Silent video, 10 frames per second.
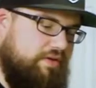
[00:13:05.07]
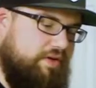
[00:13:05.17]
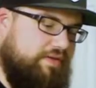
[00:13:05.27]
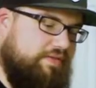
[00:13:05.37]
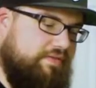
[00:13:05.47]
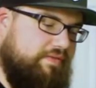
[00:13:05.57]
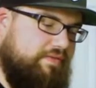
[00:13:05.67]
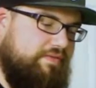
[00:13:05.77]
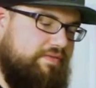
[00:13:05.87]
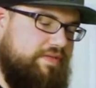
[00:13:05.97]
Alright.
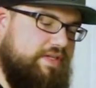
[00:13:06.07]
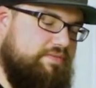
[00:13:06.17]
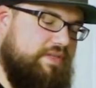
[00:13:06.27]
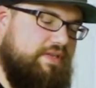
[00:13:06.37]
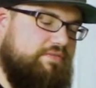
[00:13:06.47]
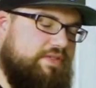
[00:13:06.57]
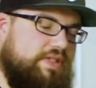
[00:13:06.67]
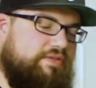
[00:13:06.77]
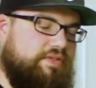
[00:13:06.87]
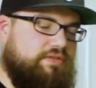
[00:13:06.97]
Takes me down to
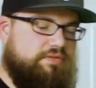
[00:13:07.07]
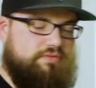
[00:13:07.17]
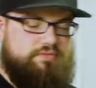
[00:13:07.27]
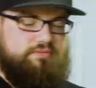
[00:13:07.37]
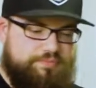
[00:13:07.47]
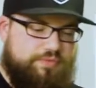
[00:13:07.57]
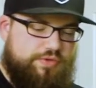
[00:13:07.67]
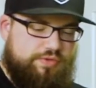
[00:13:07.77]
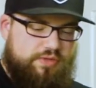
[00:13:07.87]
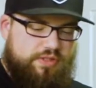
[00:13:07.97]
11.
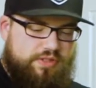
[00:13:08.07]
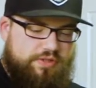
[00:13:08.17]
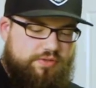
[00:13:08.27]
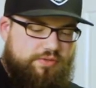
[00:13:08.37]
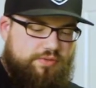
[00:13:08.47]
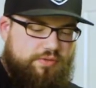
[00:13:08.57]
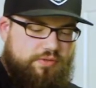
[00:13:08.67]
So I'm gonna go